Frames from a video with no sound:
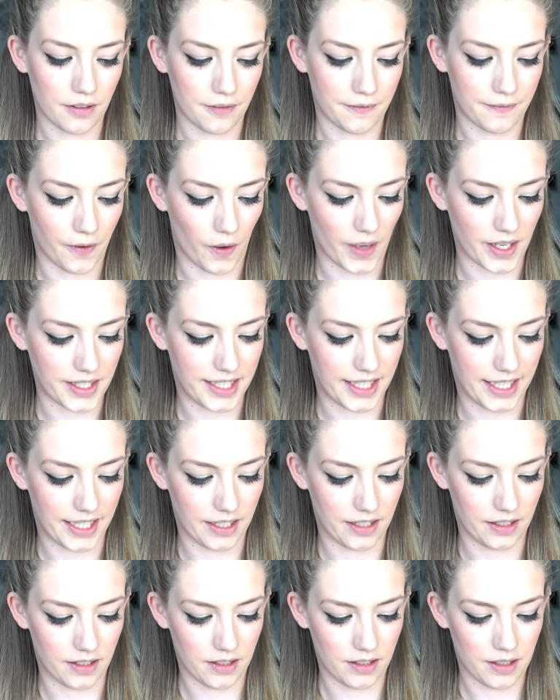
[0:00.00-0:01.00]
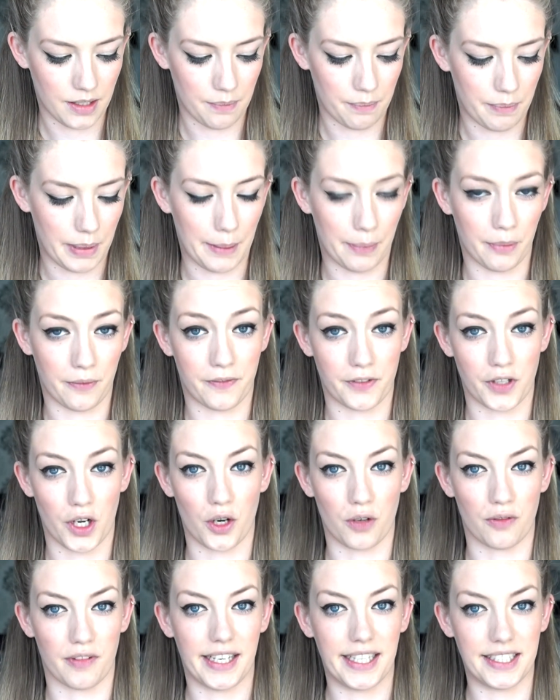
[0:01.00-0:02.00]
fighting people for no
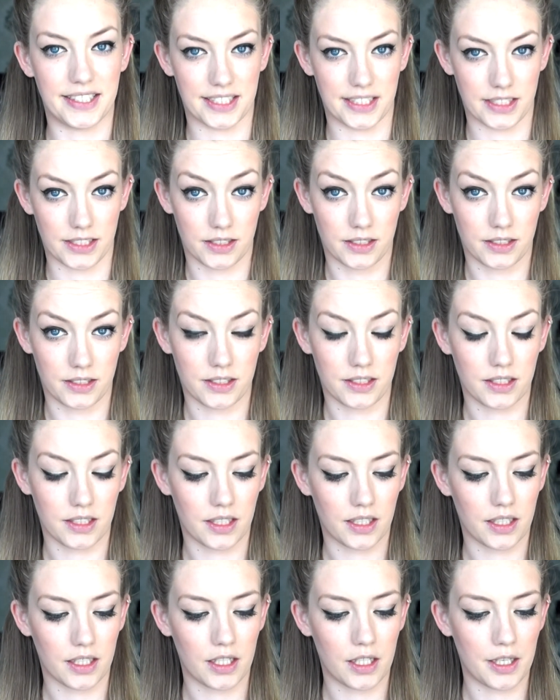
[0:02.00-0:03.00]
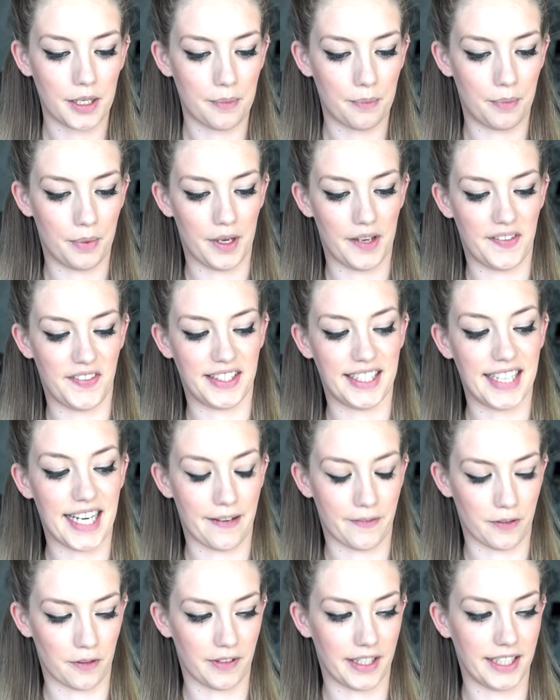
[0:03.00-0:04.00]
reason, but if he did
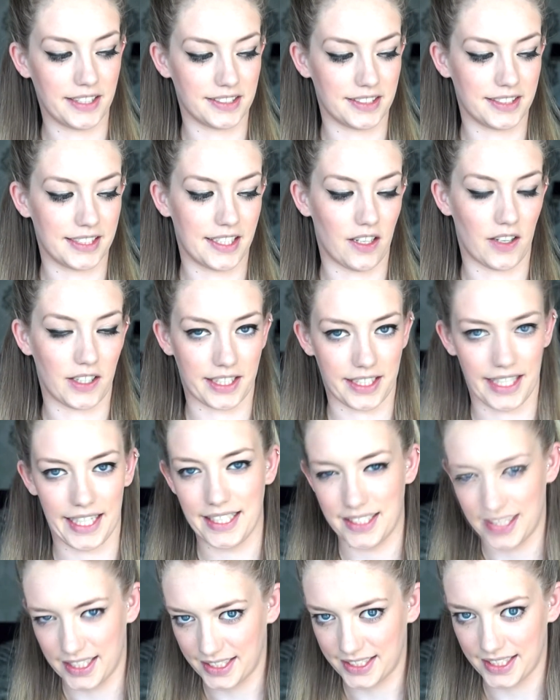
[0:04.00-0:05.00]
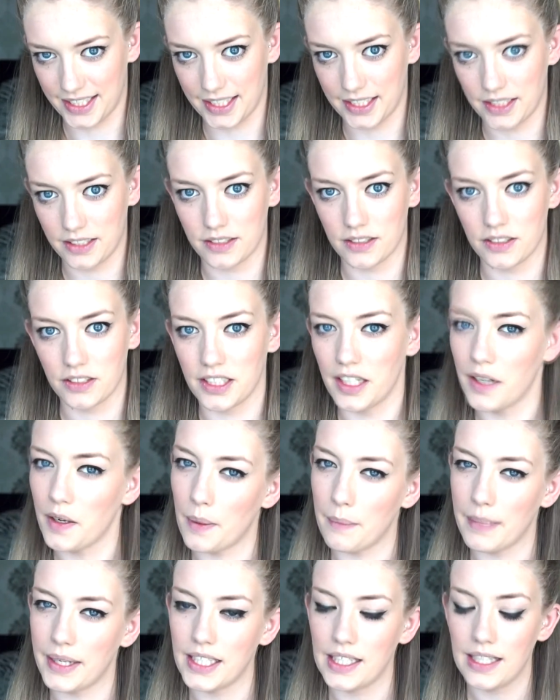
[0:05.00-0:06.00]
have a reason then I can easily see it. You know what
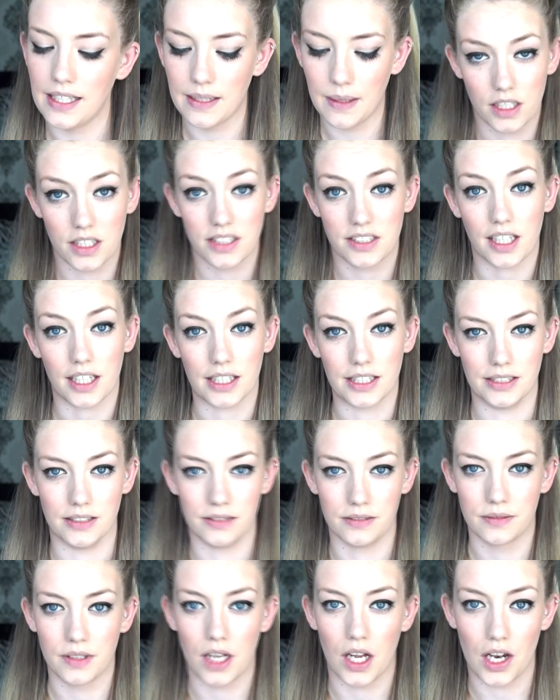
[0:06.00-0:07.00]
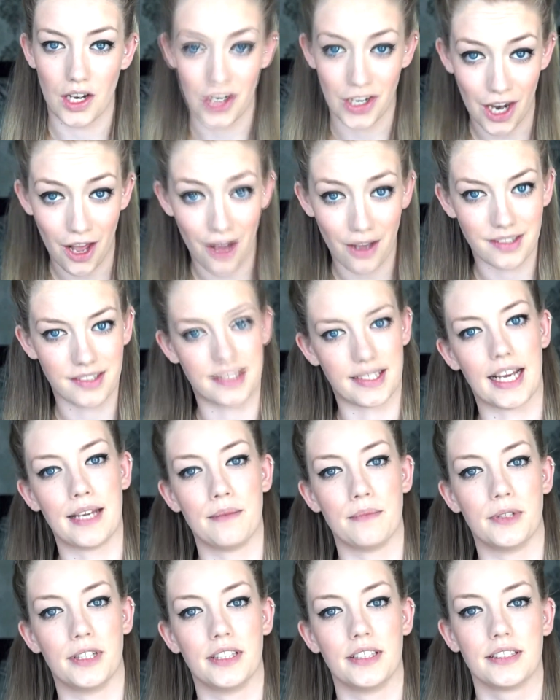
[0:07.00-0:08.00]
I mean? So, last
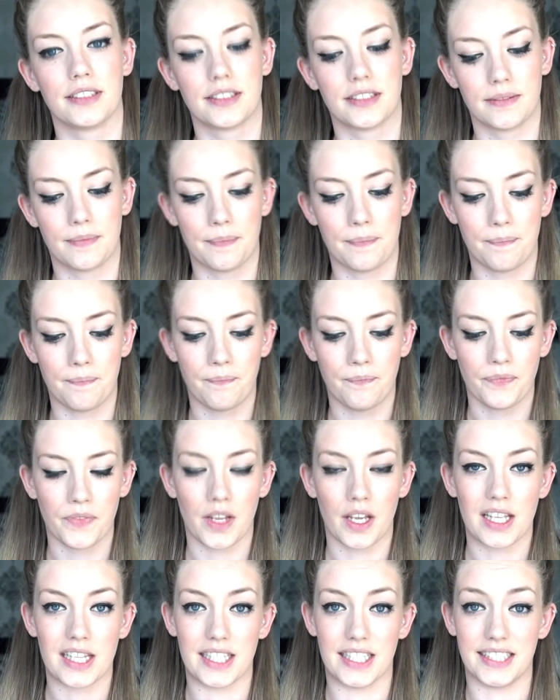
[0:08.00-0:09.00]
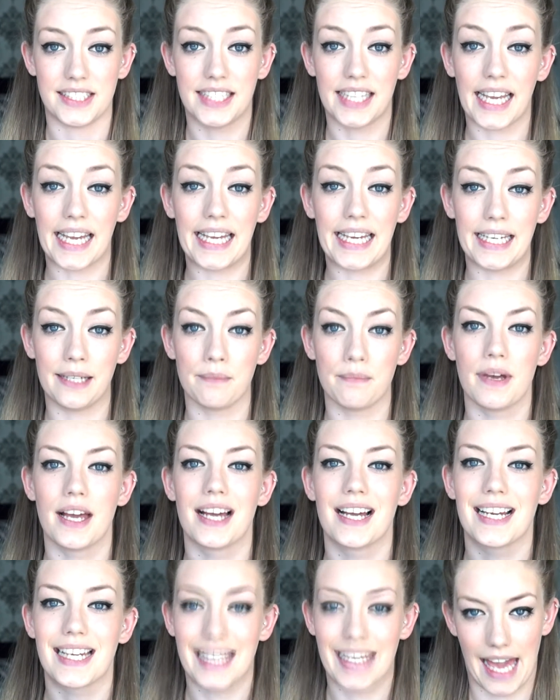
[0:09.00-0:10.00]
statement, the team
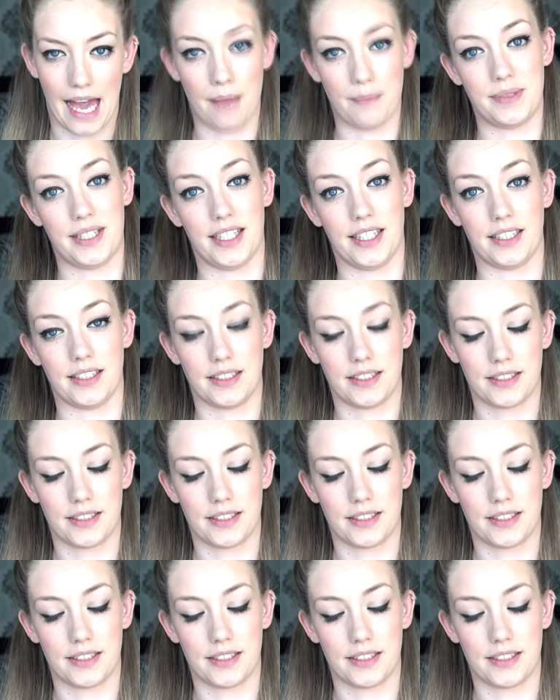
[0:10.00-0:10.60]
captain.